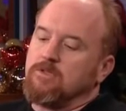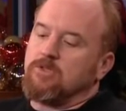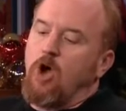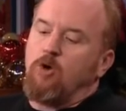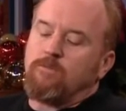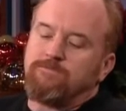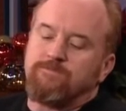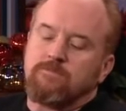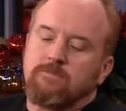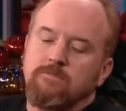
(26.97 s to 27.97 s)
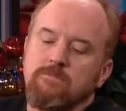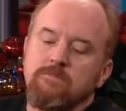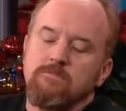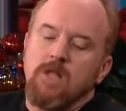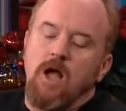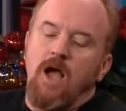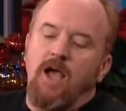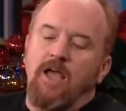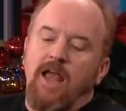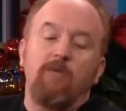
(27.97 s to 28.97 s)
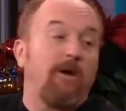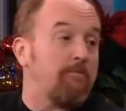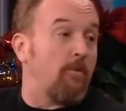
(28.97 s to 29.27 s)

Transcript: So, anyway,